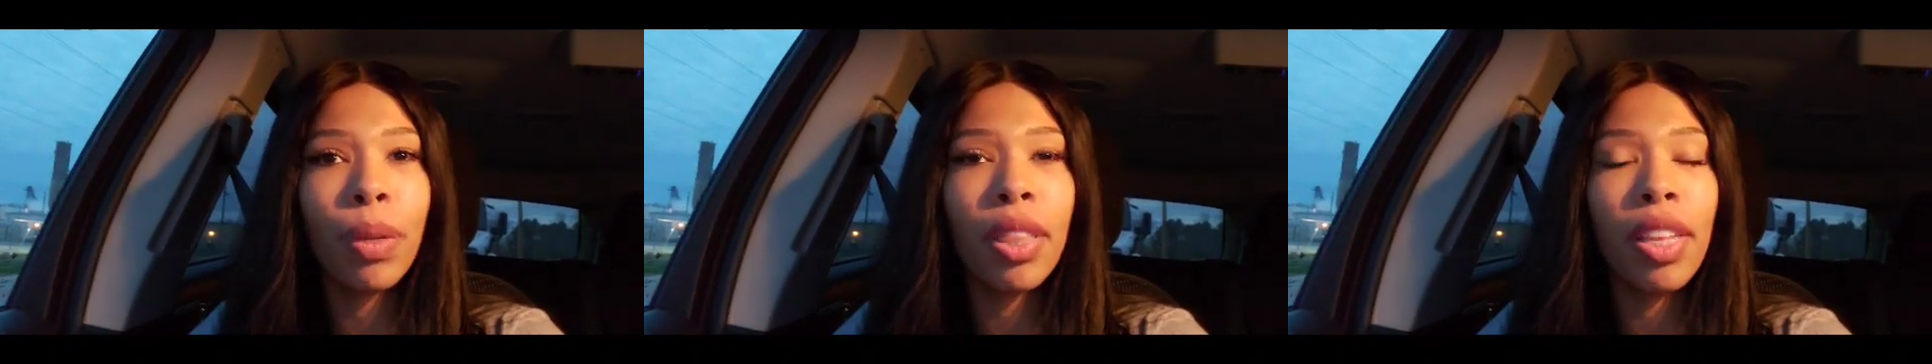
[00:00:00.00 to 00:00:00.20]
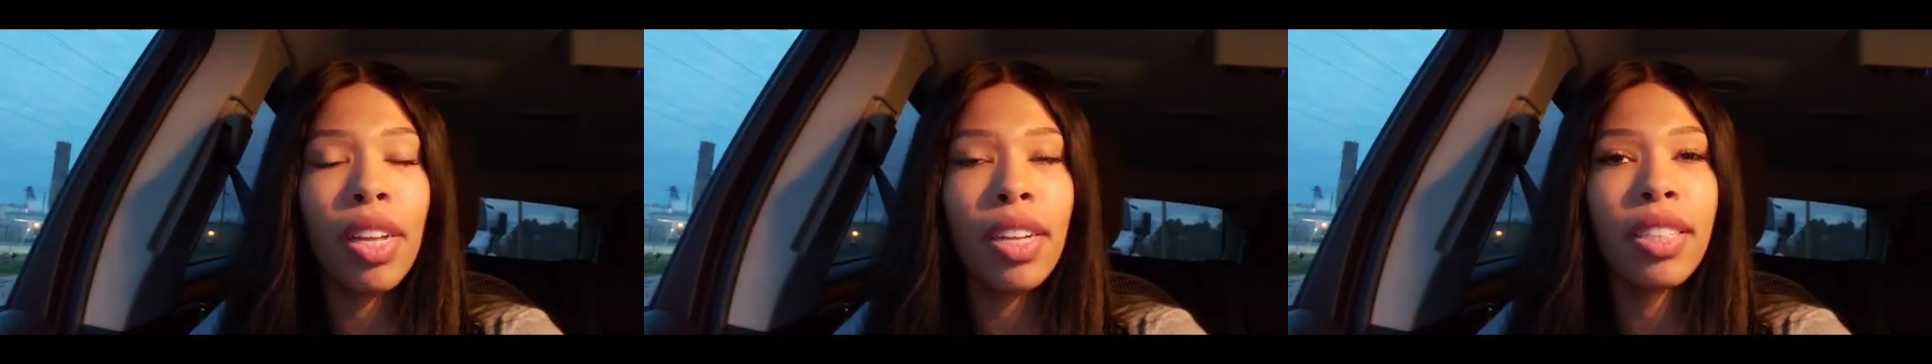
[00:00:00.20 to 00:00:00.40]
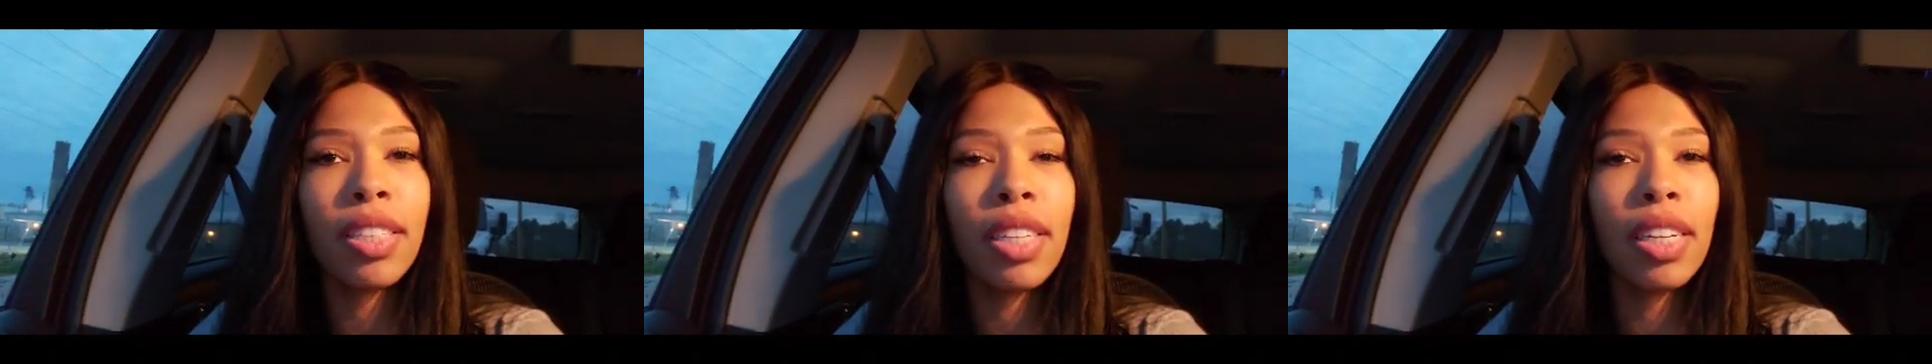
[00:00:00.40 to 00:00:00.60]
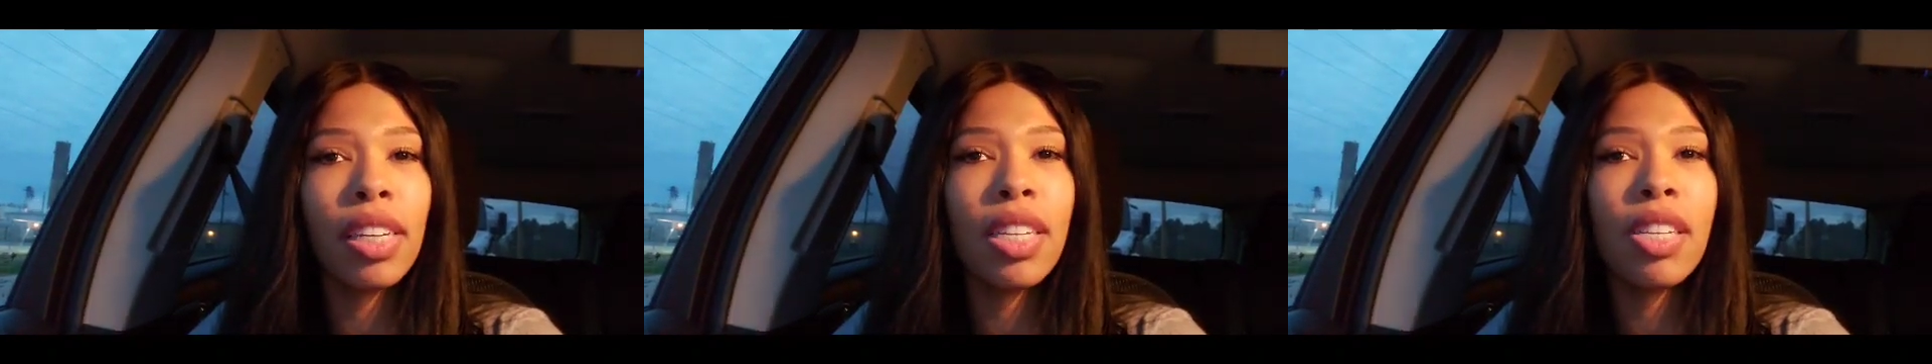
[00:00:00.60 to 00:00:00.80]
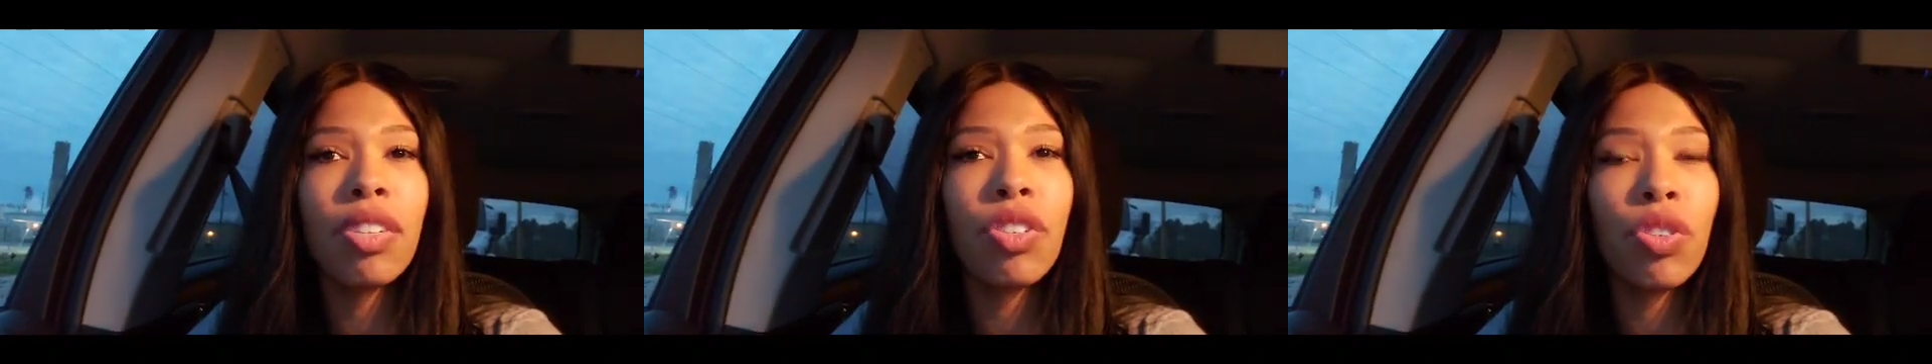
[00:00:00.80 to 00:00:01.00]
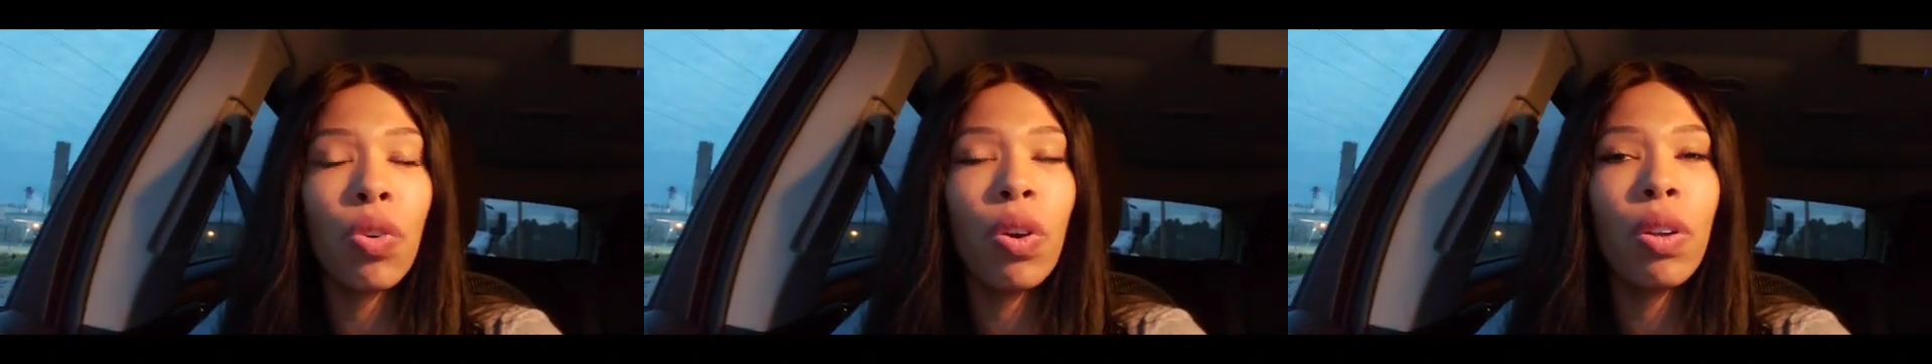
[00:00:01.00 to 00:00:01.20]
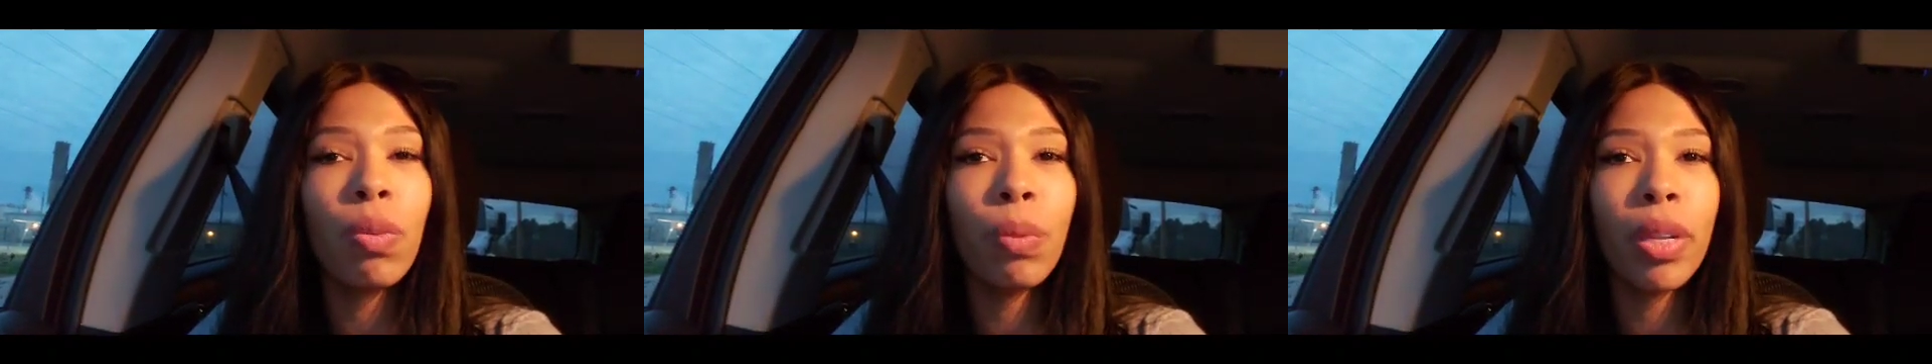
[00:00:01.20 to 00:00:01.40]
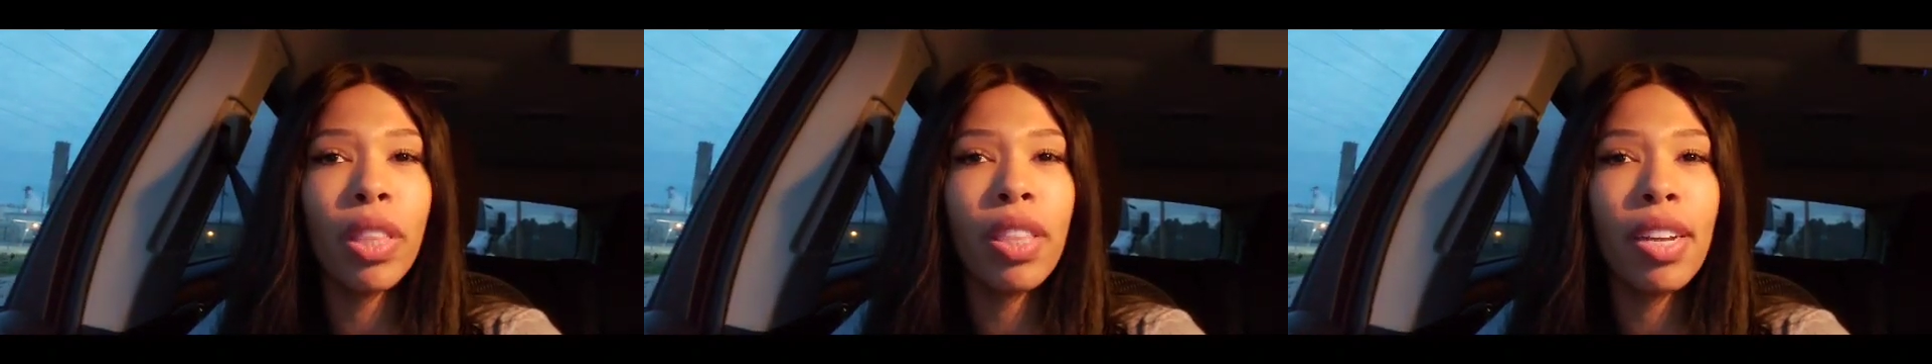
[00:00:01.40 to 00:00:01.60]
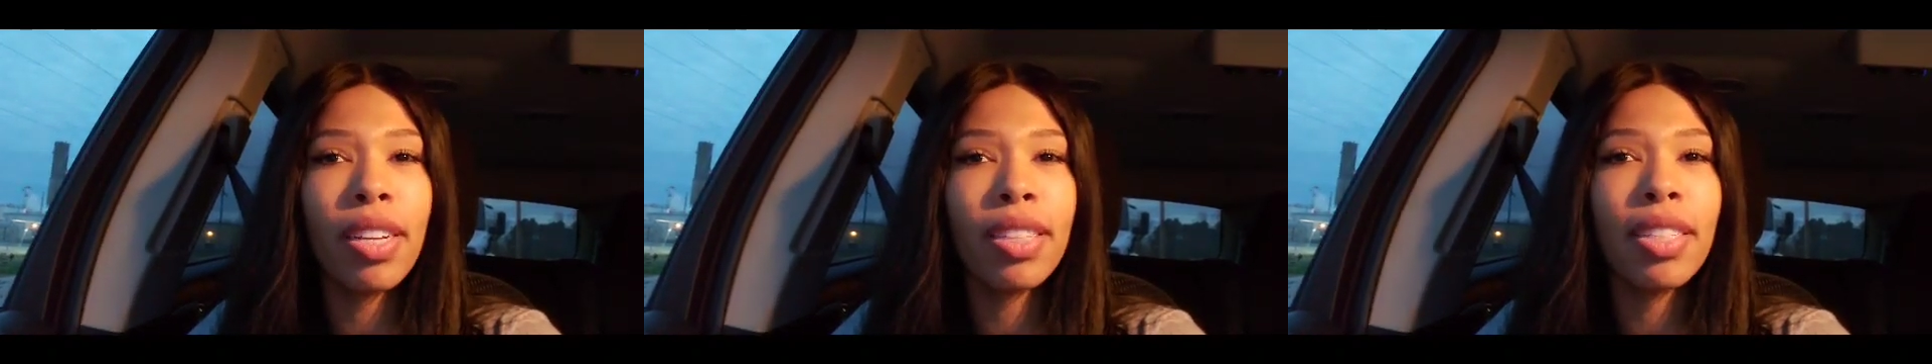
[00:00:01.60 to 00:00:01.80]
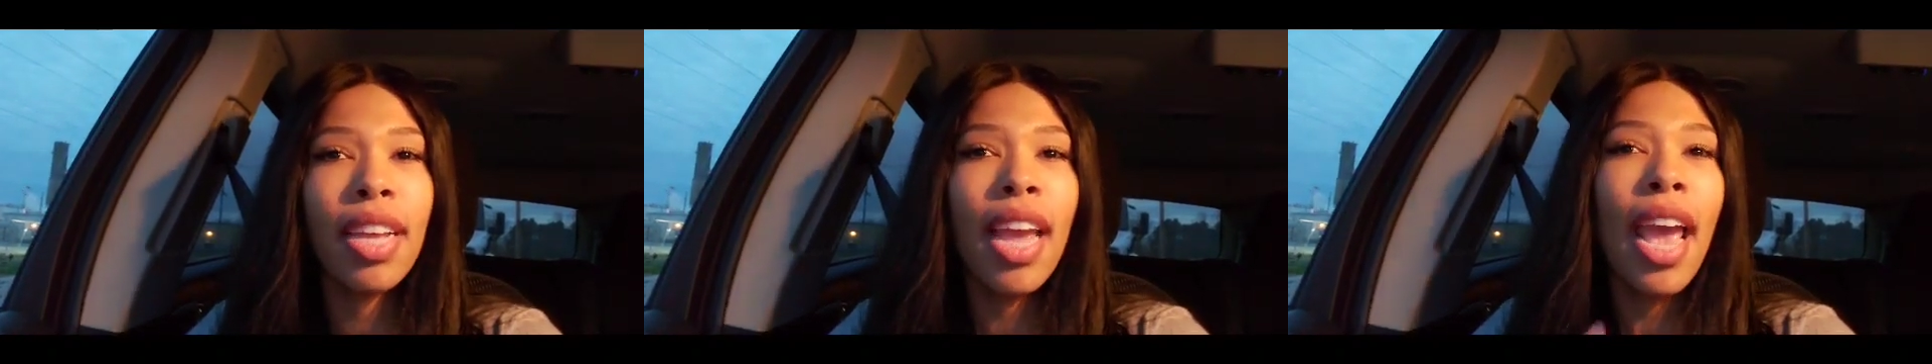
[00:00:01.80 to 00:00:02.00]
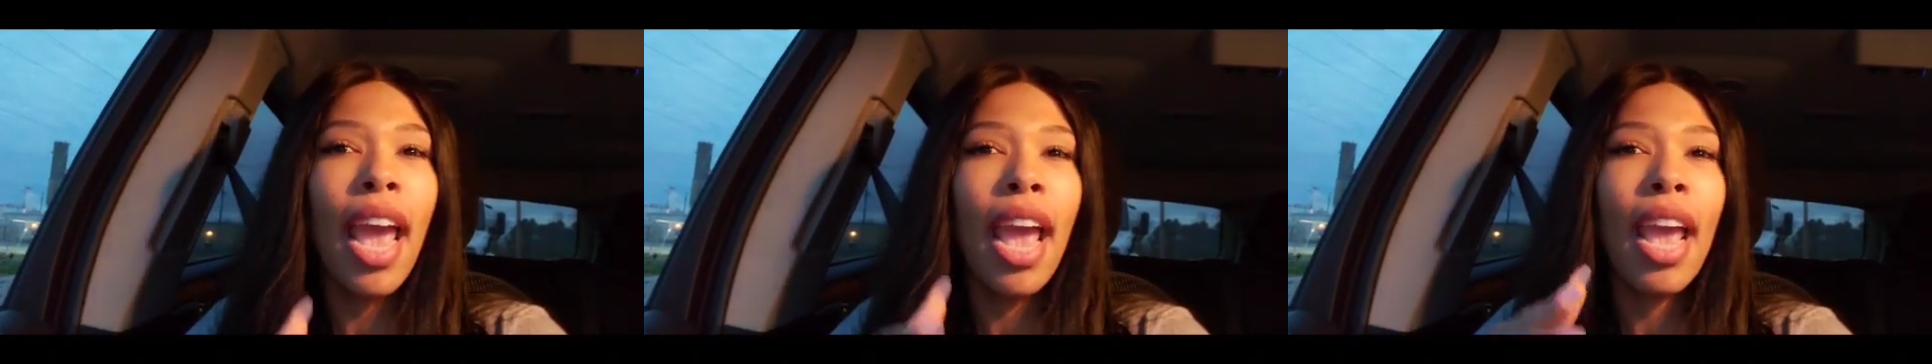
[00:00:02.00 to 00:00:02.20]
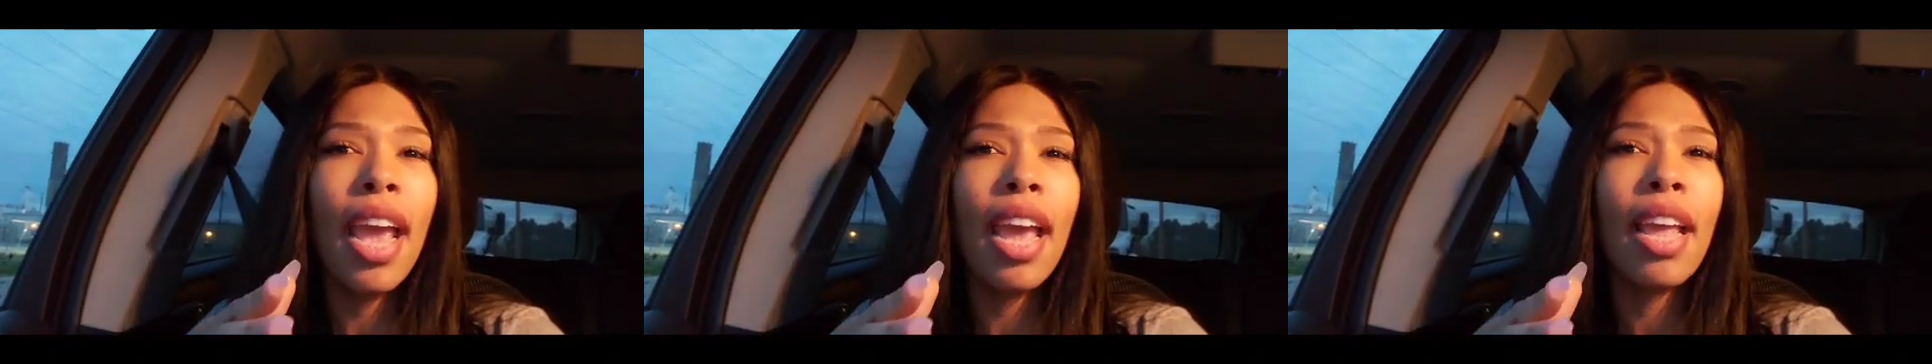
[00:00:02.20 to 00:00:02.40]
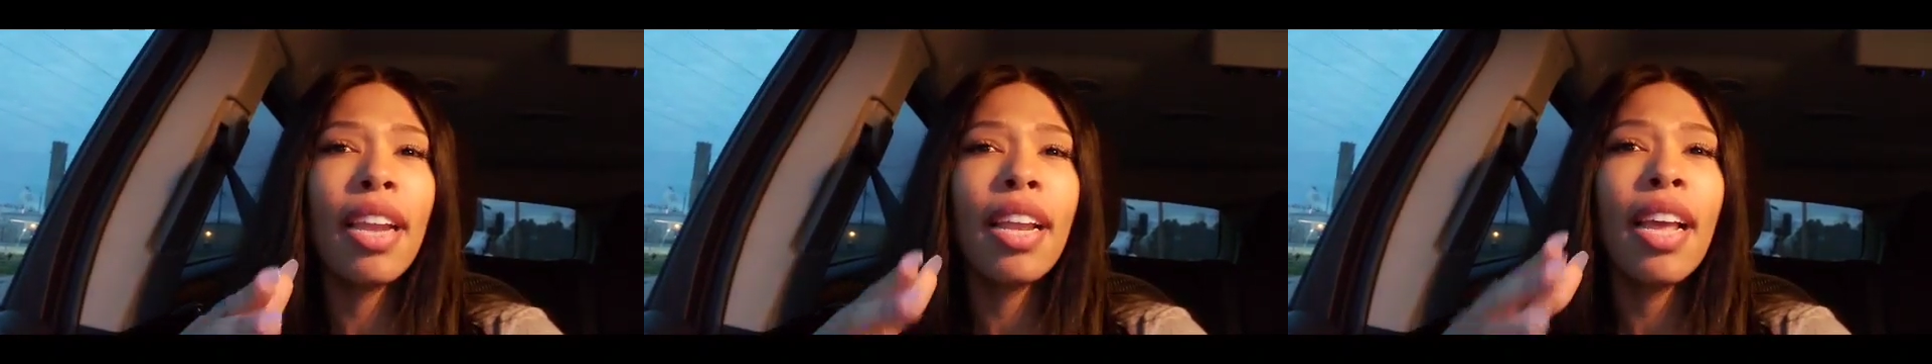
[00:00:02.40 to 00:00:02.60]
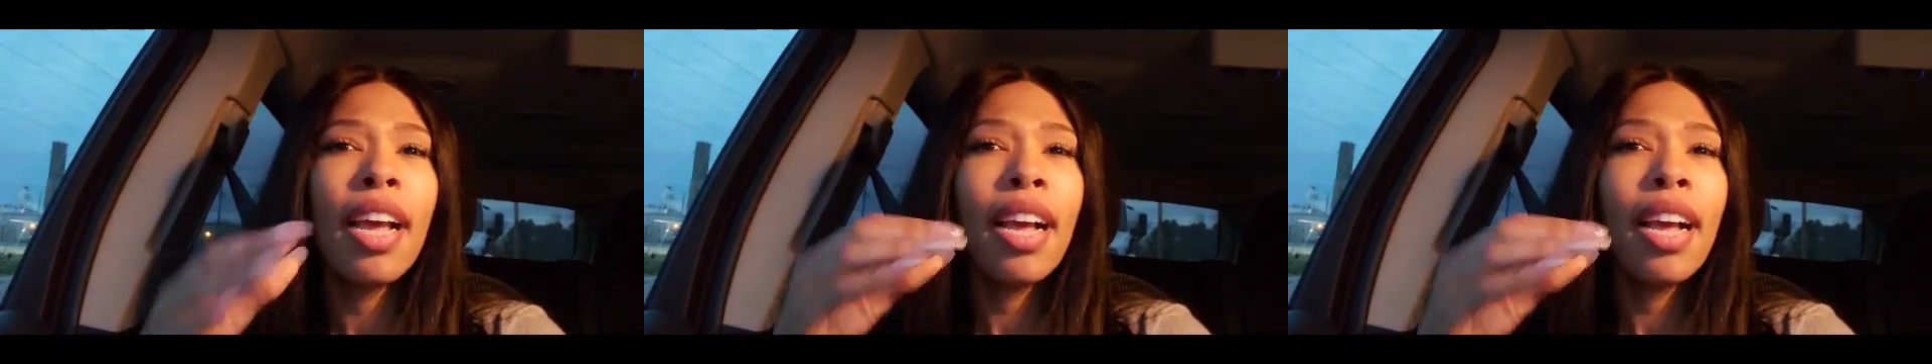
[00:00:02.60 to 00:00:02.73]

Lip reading: with us and leased on with us, and